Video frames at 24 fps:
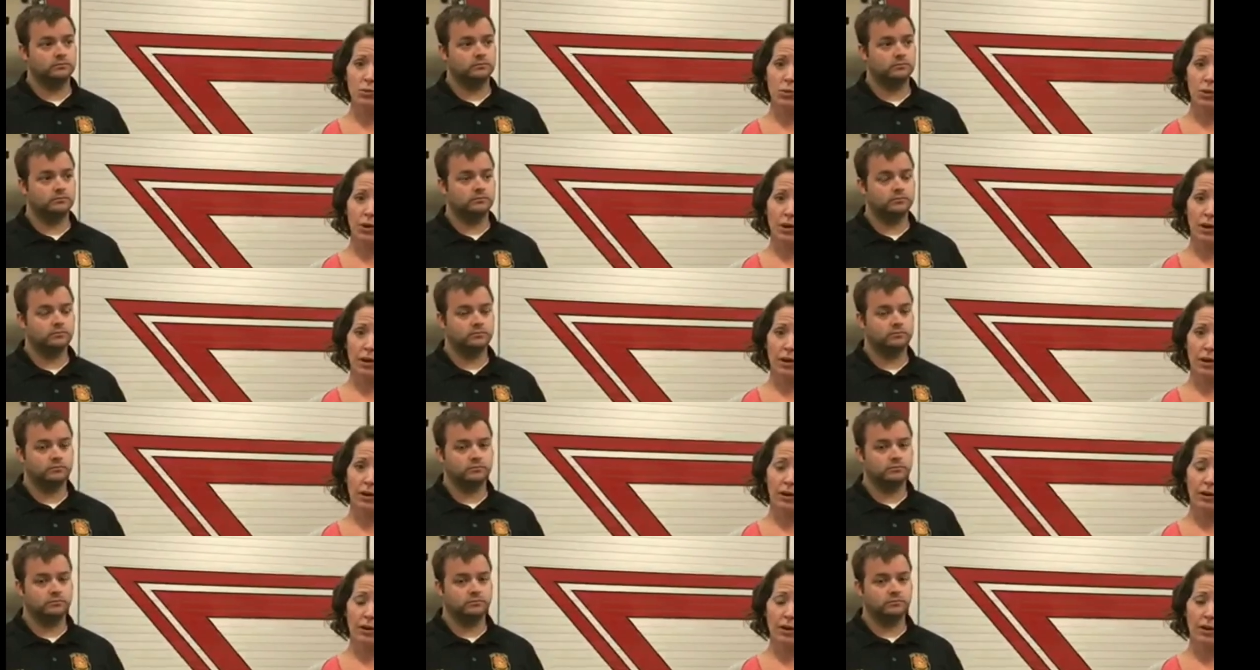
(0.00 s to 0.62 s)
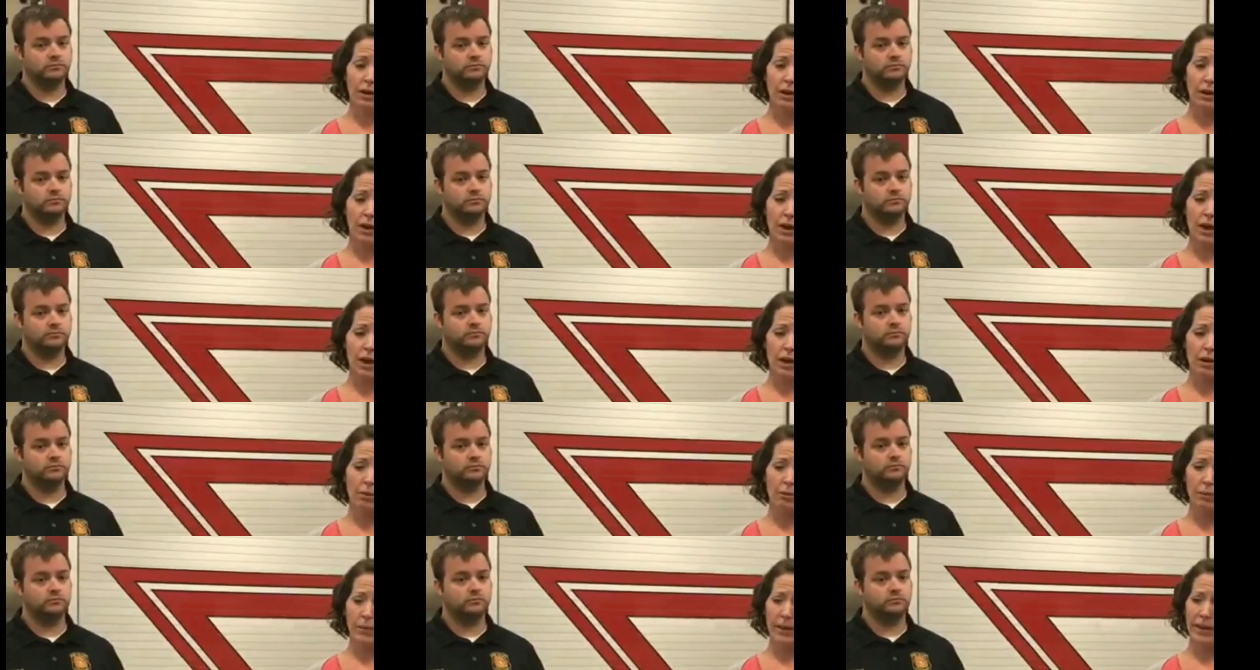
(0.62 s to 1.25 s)
Speaker 1: who are
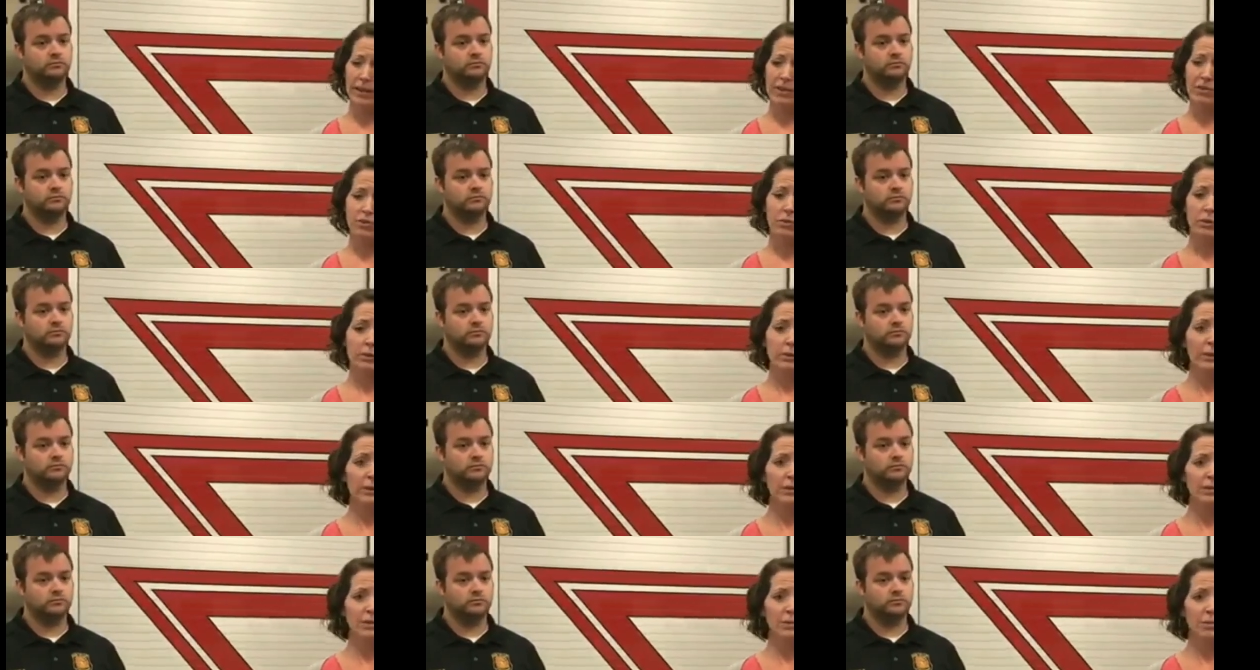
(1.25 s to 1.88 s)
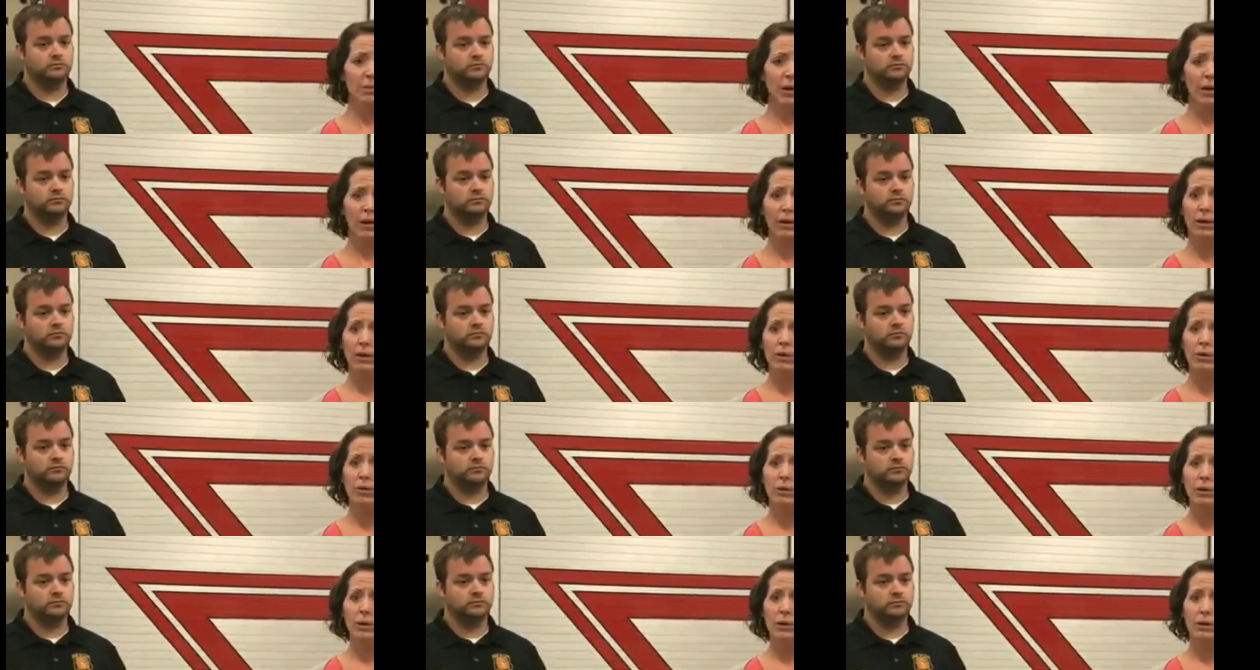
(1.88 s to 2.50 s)
um, paying tribute
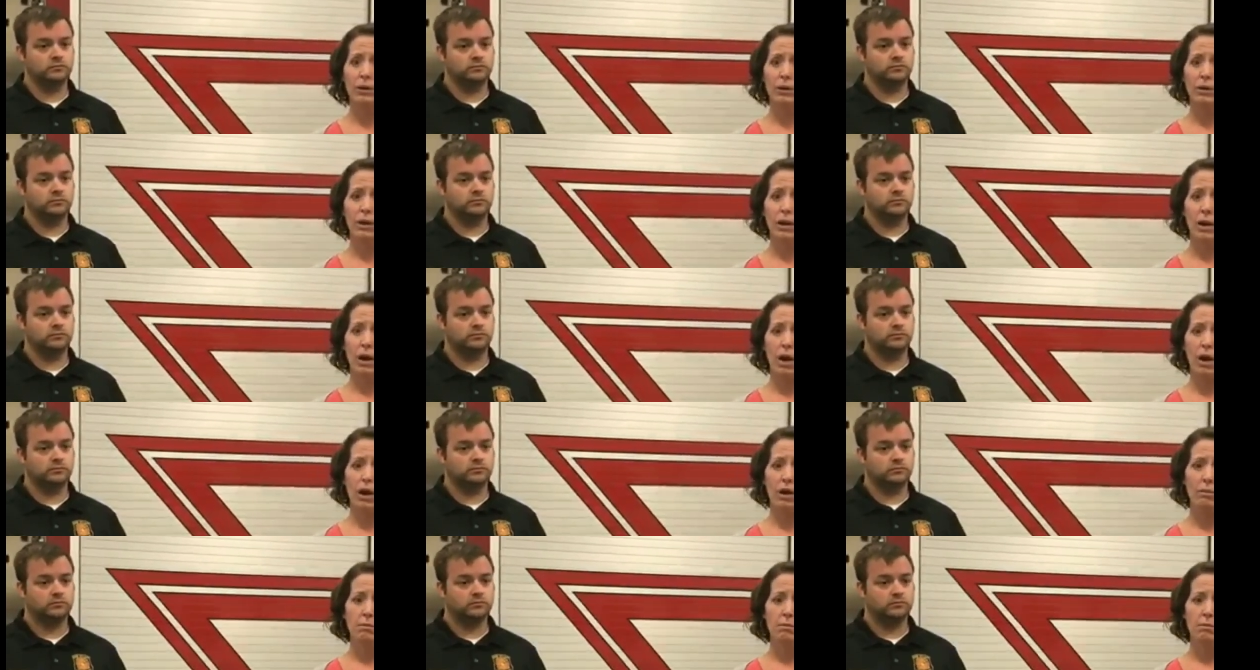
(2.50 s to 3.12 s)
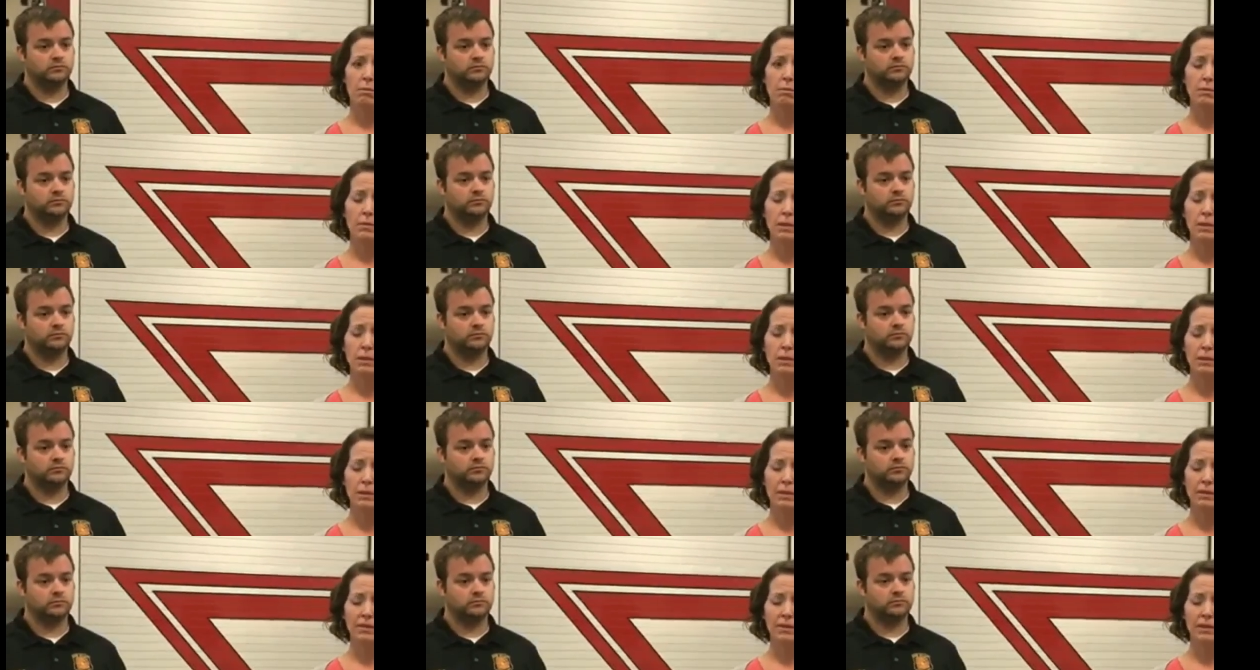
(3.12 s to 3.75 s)
tomorrow and um,
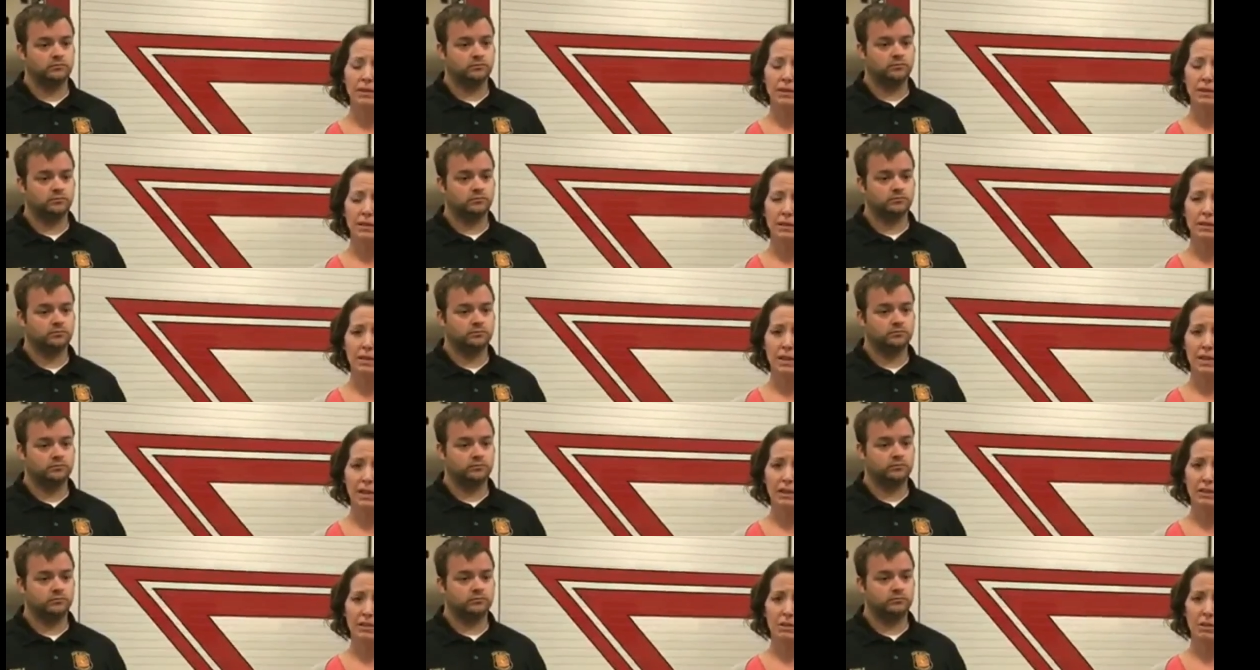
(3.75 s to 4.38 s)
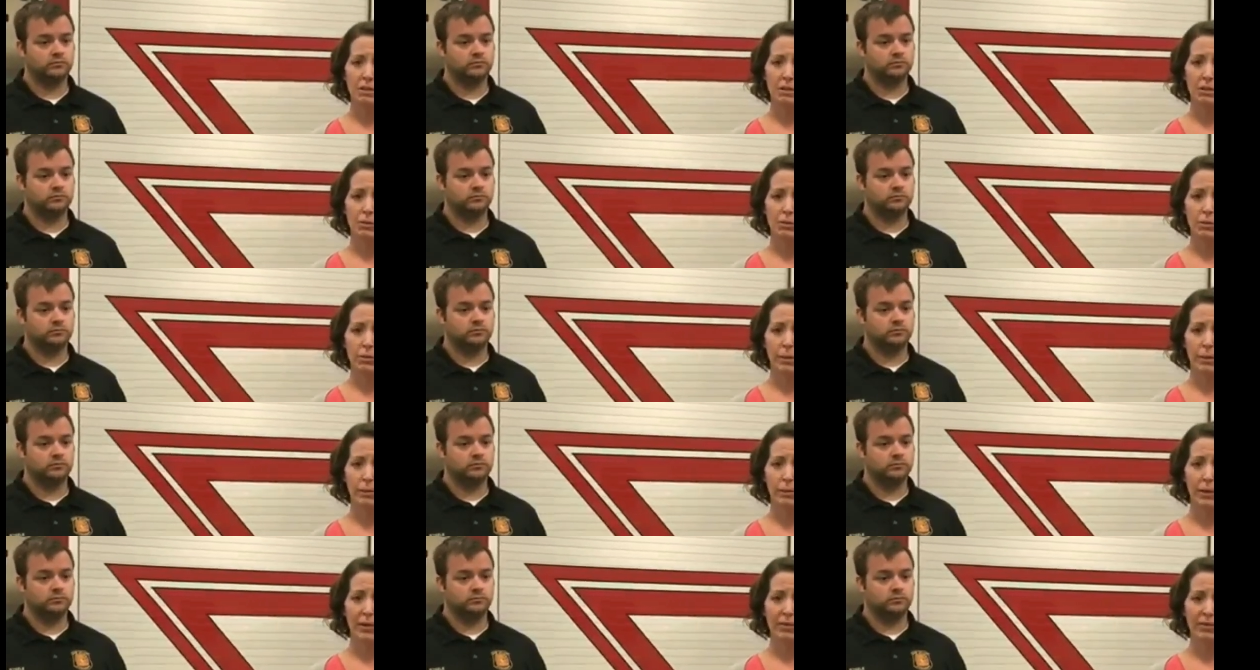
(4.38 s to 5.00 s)
you know giving their day to
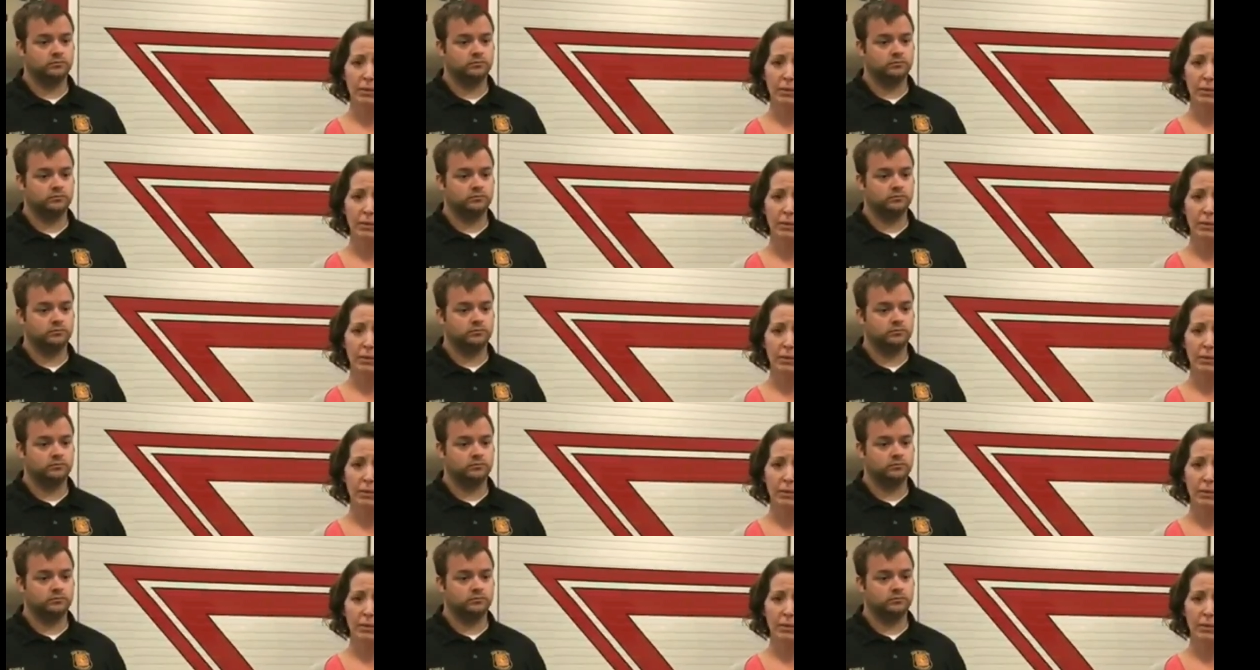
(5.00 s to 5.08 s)
remember